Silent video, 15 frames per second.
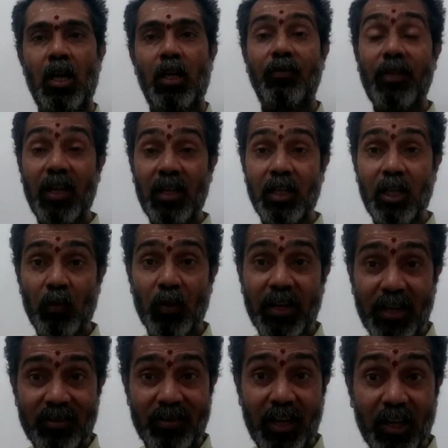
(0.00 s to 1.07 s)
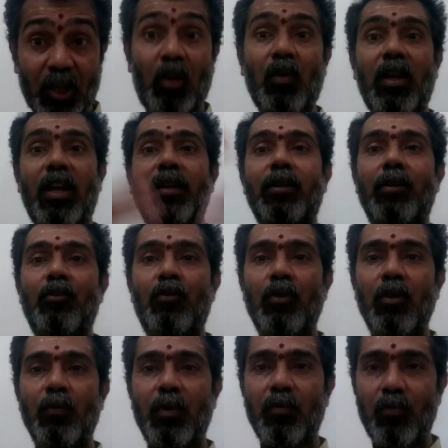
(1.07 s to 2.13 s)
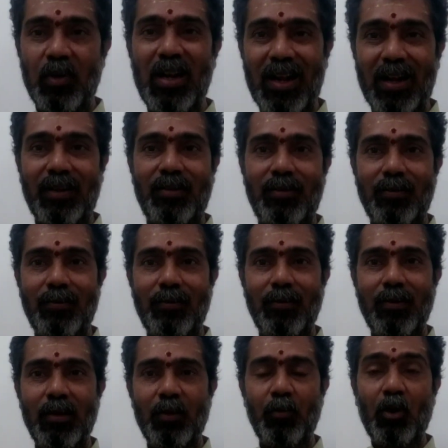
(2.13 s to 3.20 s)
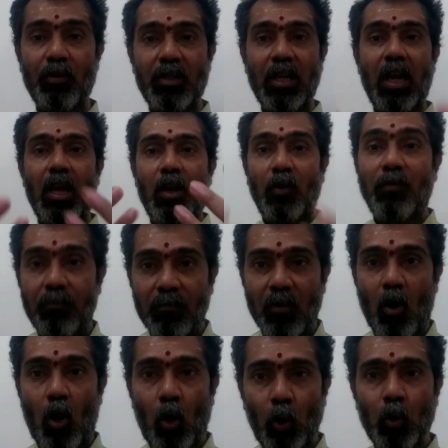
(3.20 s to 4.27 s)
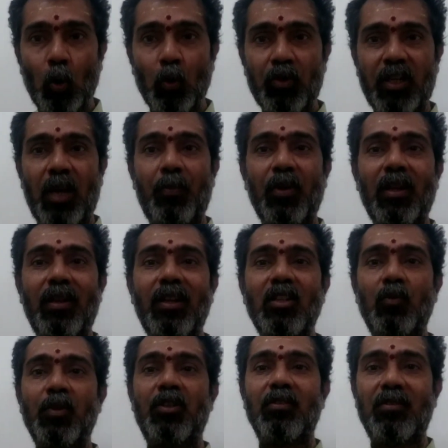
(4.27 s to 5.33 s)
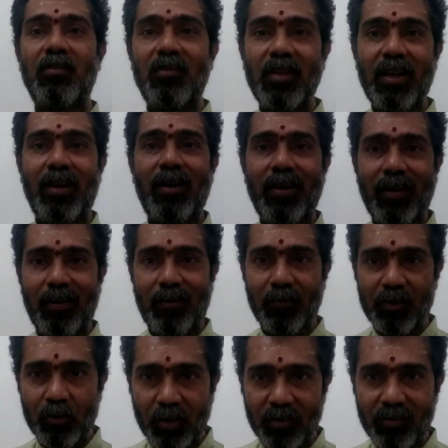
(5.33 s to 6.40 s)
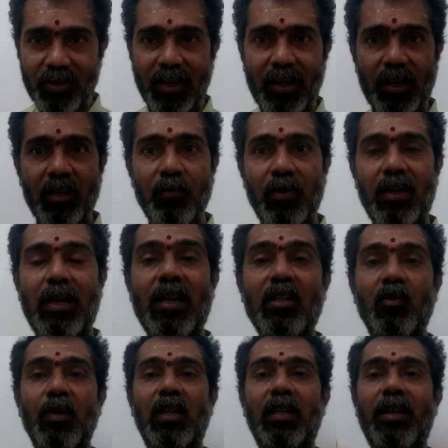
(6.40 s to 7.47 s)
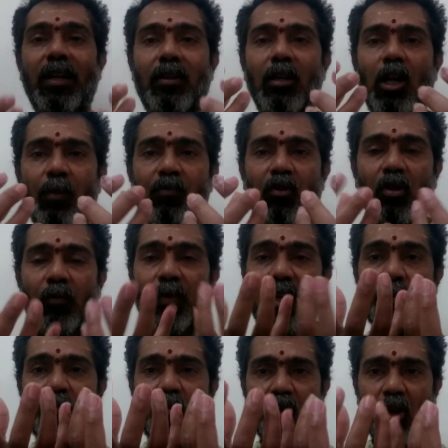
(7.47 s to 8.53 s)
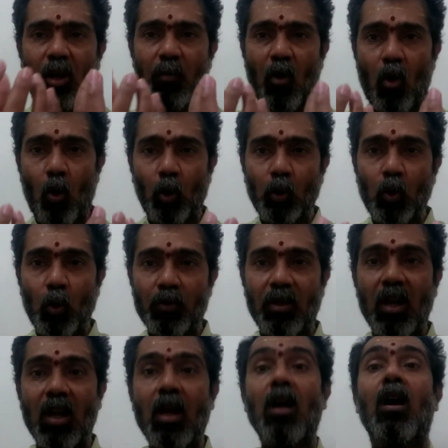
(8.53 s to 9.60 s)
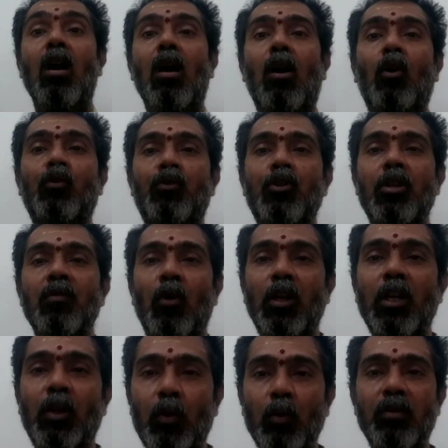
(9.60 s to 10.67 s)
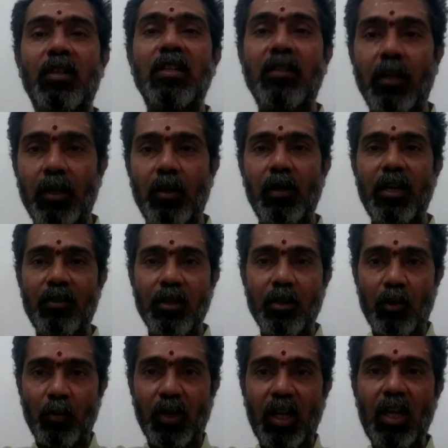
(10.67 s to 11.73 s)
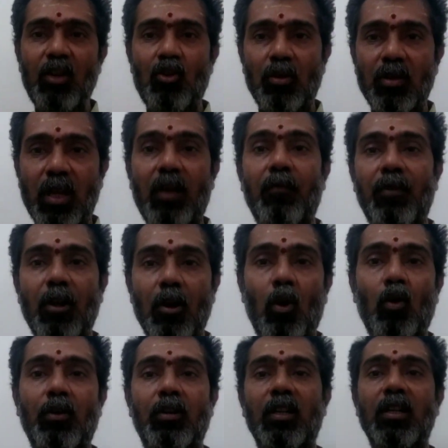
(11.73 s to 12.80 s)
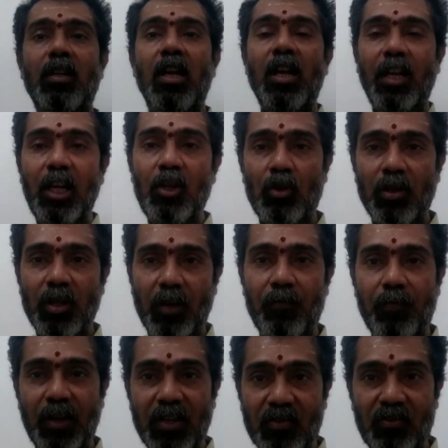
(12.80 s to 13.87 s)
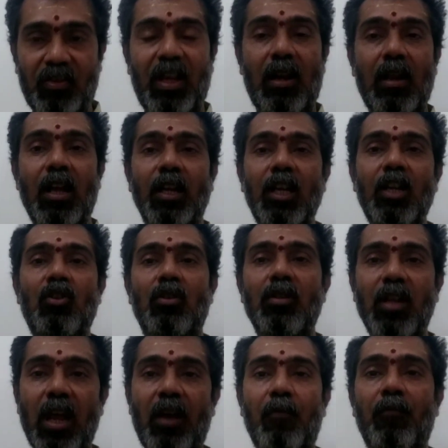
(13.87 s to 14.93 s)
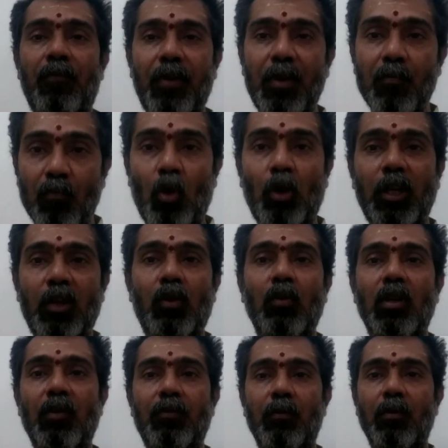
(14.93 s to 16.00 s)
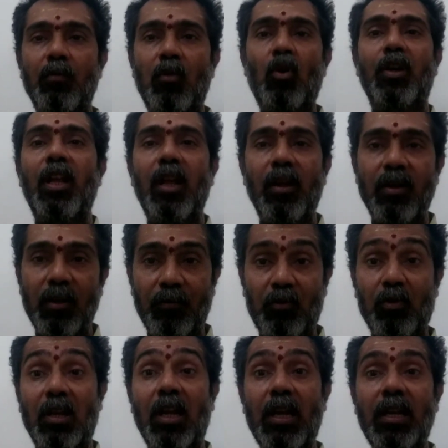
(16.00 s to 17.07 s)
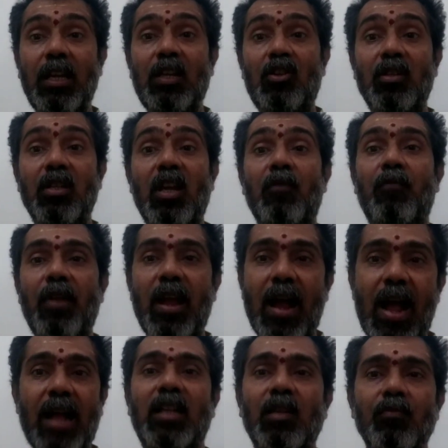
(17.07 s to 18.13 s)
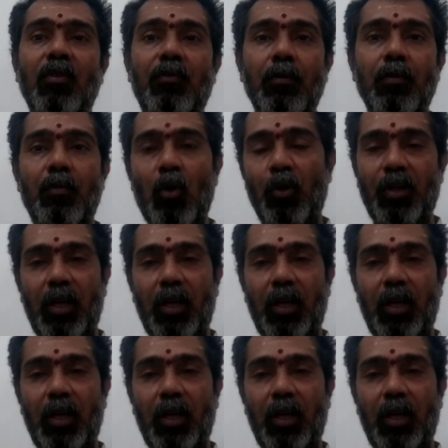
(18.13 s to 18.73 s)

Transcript: Then it will get circulated through your blood because all those capillaries which are there in your lungs will absorb all those oxygen molecules and circulates into each and every organ, each and every cell, each and every molecule of your body, and each and every atom of your body.